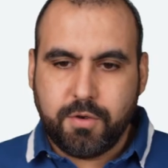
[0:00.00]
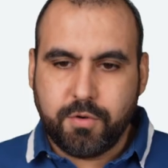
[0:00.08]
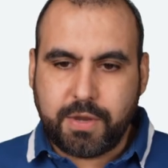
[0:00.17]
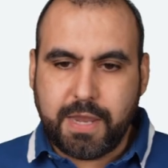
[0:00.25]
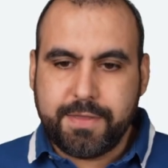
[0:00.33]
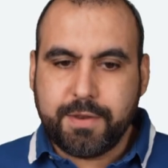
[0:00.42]

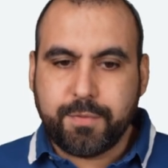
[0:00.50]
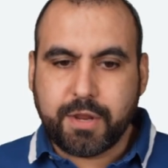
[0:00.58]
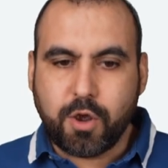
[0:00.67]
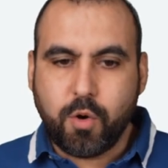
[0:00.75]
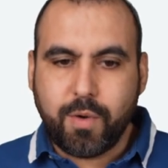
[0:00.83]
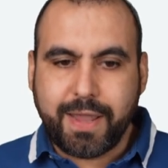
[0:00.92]
Okay, there we
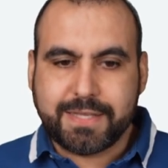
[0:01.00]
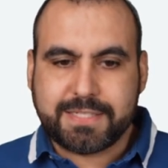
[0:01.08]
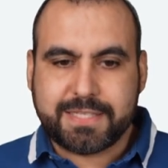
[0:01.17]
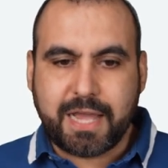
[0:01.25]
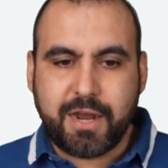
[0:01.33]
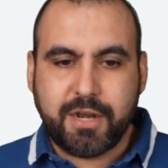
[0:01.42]
go. It
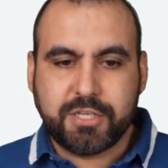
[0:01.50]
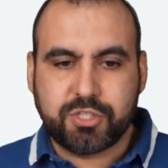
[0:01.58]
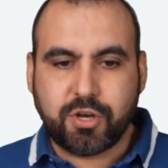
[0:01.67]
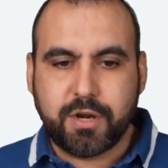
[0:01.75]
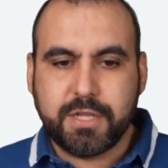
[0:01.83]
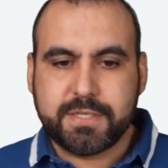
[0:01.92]

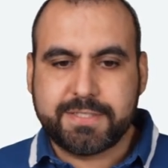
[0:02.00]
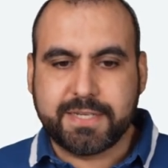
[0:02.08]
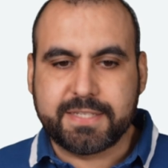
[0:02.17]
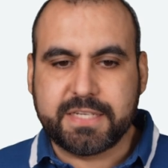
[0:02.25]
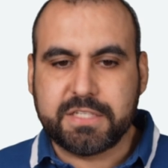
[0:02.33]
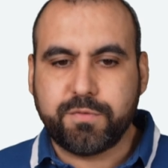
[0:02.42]
started
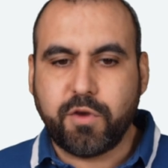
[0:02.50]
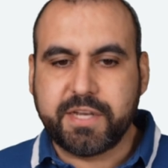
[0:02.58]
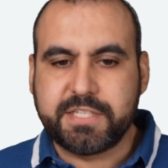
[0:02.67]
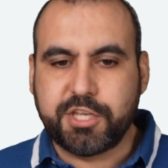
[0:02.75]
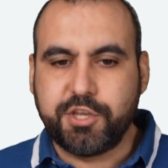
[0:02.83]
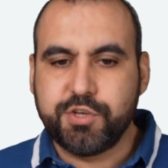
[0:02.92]
successful
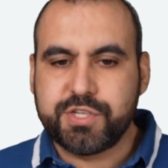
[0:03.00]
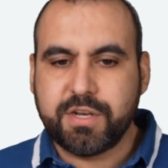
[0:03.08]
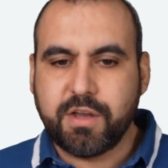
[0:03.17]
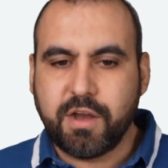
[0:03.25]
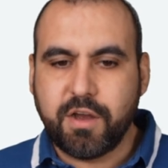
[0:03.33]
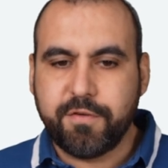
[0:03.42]

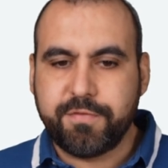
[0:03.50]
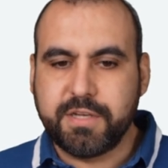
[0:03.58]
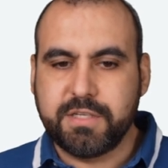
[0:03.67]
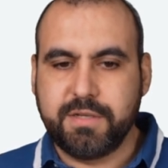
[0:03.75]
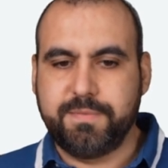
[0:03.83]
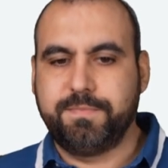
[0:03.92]
execution of
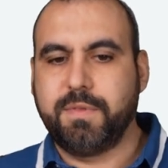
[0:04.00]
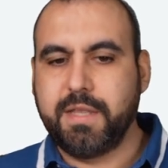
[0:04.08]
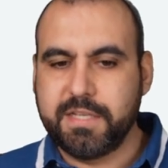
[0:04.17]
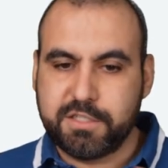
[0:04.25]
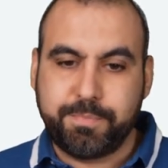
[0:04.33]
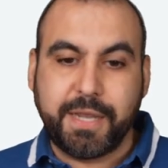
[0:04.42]

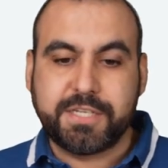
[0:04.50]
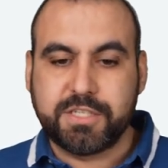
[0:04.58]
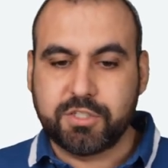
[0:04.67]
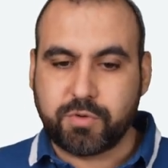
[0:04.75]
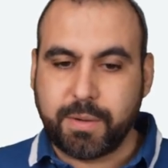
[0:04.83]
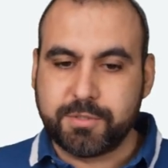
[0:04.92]

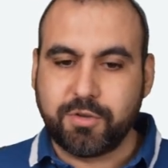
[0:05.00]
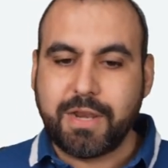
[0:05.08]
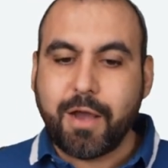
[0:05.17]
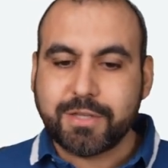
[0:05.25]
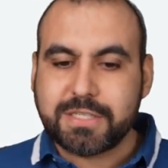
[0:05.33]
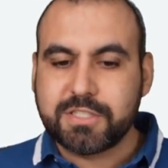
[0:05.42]
inspection script. So
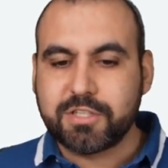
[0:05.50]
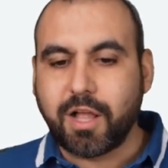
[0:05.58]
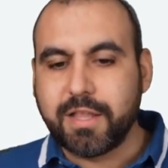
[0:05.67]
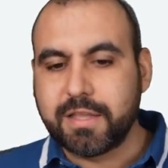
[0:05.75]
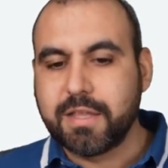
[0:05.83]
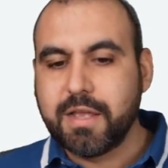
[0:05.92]
now it's
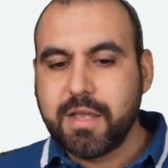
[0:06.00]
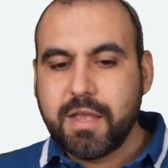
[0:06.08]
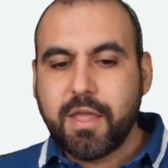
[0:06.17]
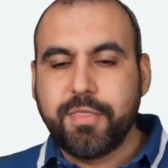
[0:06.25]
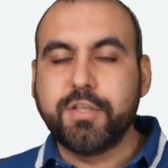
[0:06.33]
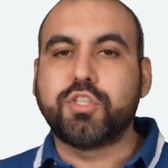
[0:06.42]
installing
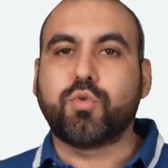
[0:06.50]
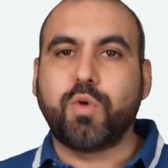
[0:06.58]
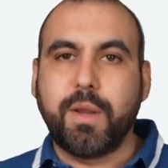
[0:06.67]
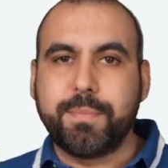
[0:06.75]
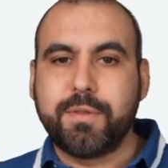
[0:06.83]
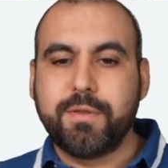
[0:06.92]
the
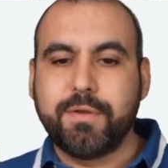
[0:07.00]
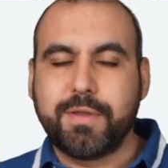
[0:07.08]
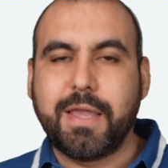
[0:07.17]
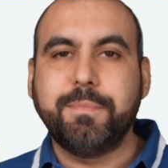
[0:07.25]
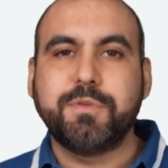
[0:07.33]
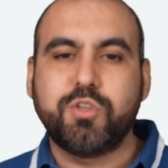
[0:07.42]
script, okay?